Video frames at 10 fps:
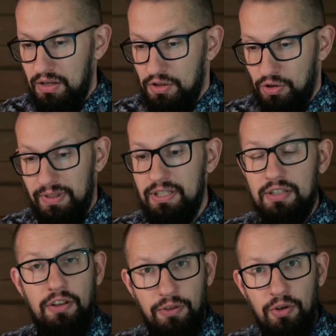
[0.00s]
So this
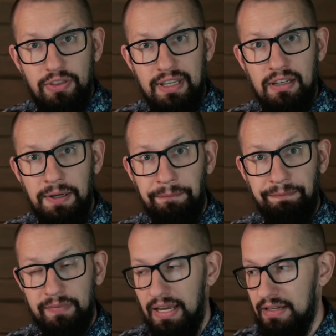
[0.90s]
is the third thing,
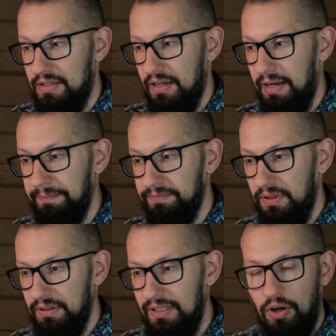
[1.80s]
and
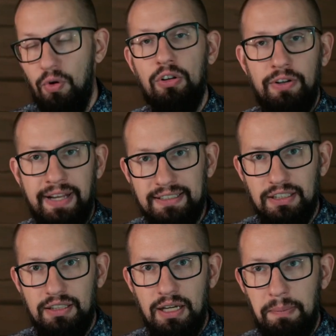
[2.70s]
these are all
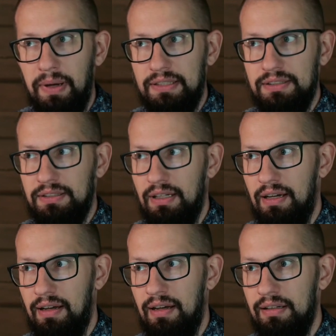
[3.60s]
connected, but
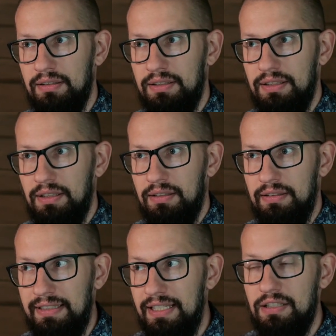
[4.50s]

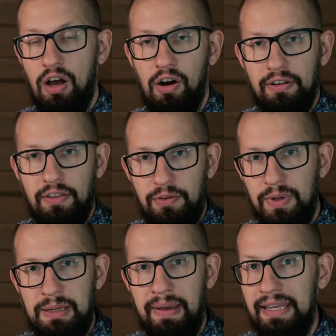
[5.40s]
these are the
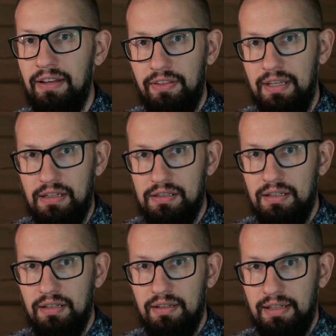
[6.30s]
three main
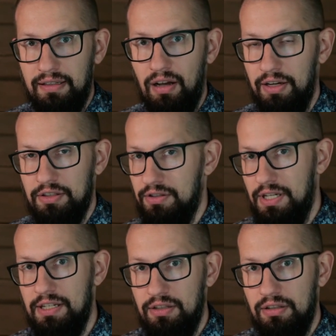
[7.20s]
things that I
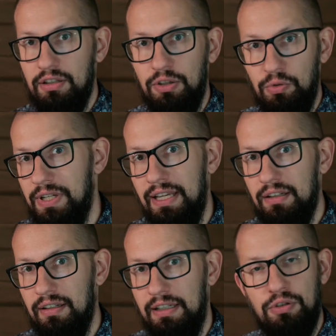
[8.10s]
suggest you
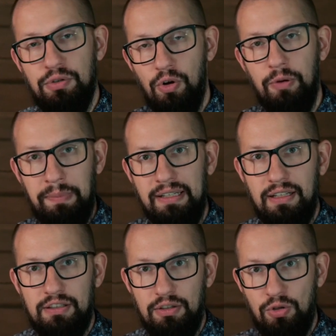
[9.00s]
take into your
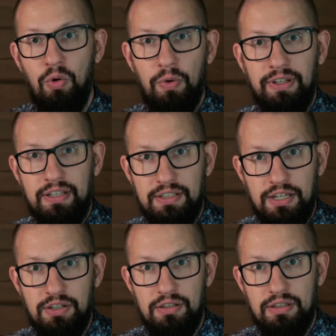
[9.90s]
meetings and co-working
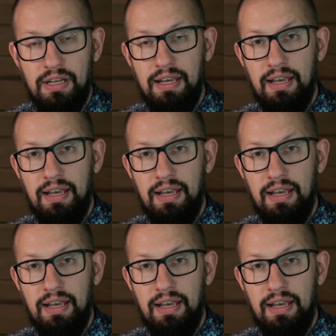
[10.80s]
sessions.